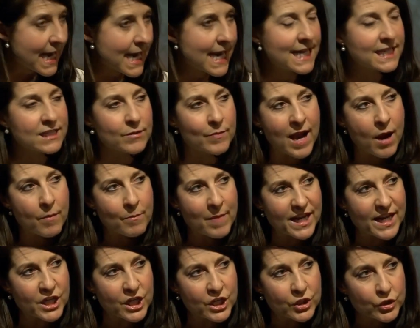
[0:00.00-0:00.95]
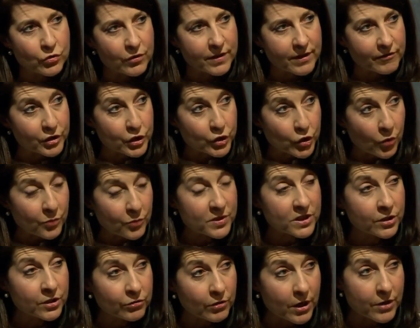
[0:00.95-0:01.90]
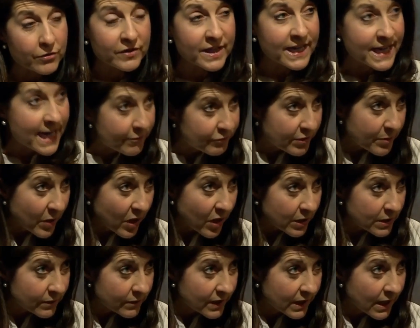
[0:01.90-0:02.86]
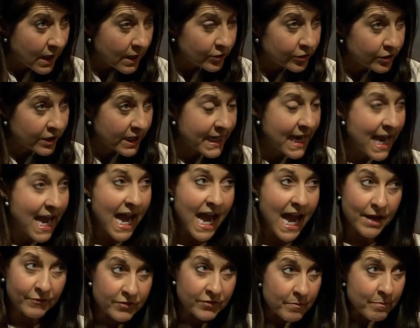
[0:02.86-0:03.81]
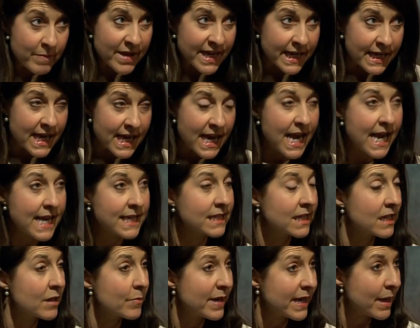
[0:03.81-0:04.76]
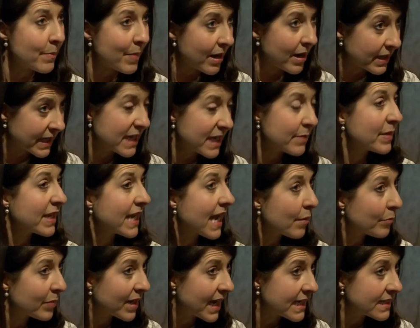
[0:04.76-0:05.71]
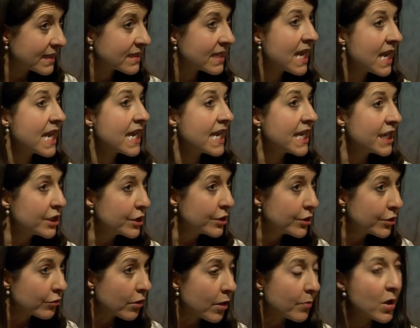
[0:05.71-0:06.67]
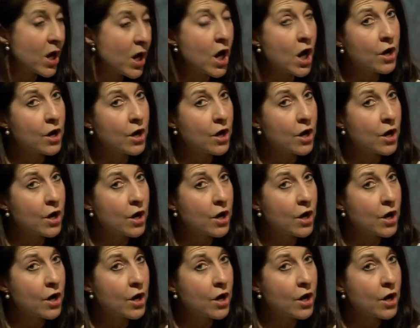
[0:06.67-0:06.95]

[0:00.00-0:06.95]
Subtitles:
It's about making sure there are jobs and growth in every part of the country. And for me, it's going to be about keeping our place in Europe.